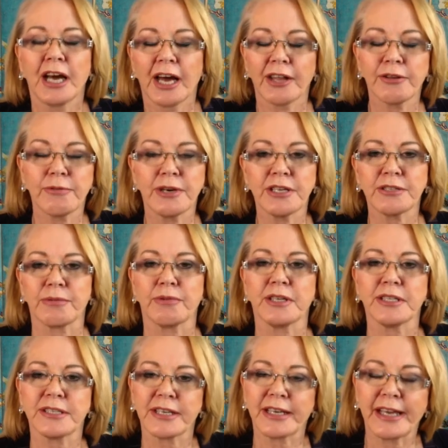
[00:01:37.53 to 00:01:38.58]
Otherwise,
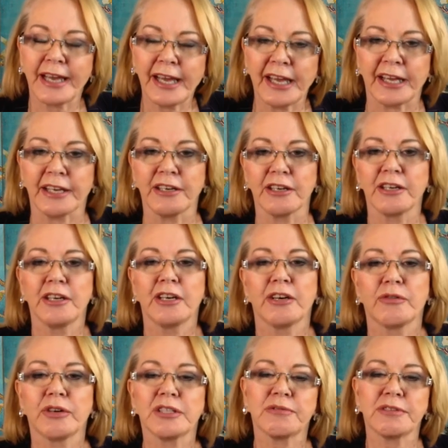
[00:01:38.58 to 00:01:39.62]
once again,
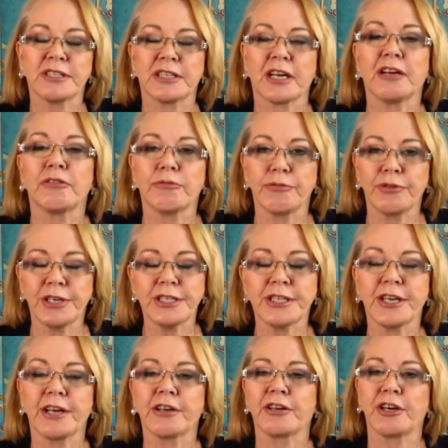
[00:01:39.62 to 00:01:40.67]
once we start
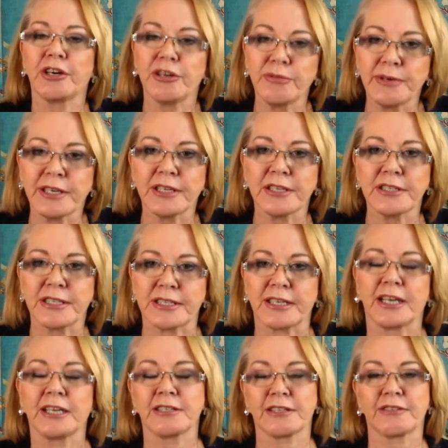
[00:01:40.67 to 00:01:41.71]
reaching our goal, we can
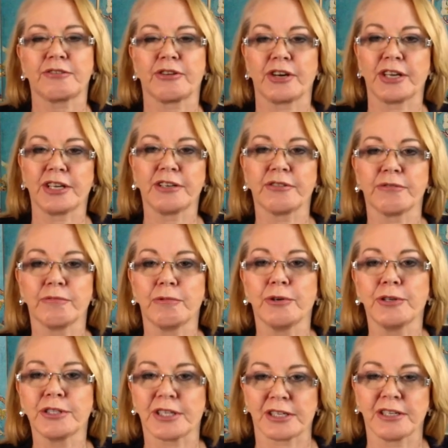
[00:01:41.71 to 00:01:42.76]
start to tread
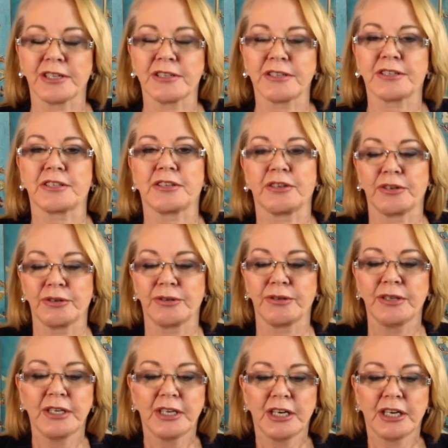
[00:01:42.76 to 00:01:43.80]
water. So